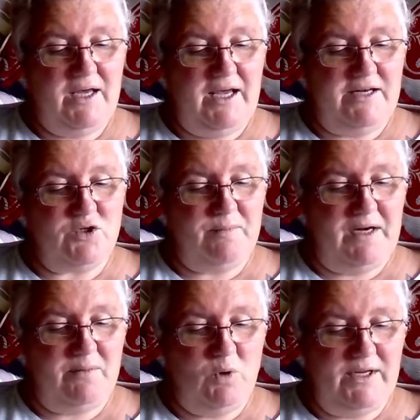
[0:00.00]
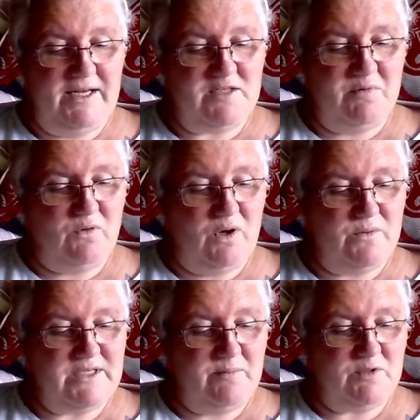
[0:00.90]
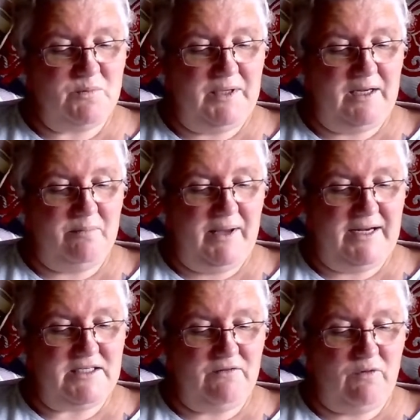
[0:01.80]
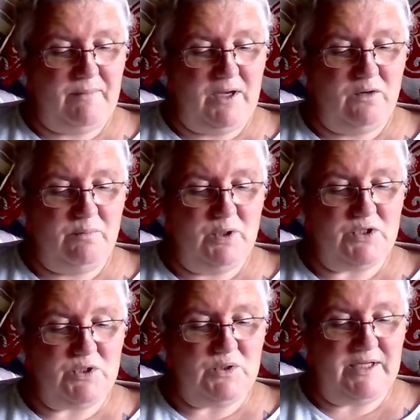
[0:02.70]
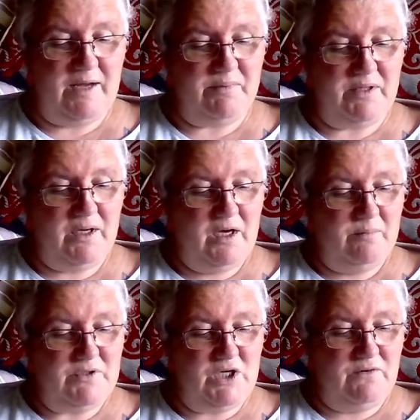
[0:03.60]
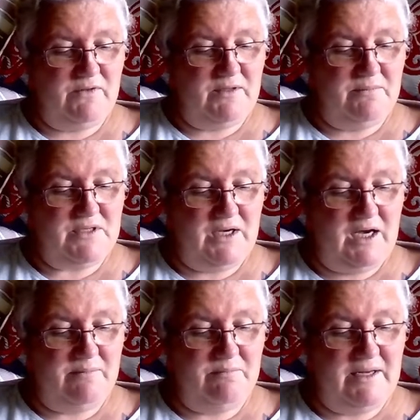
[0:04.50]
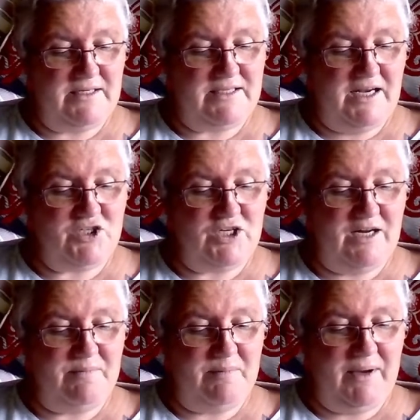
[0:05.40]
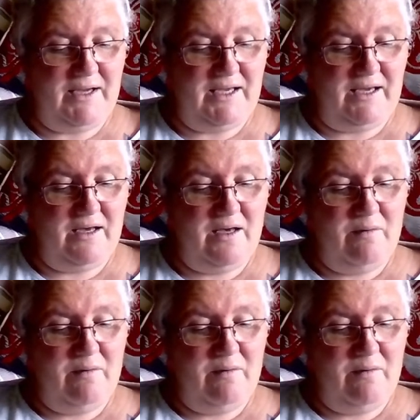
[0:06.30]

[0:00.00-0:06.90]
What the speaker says: It took many more years before I was able to begin painting from my own personal depth, but over the time meditation led me back here.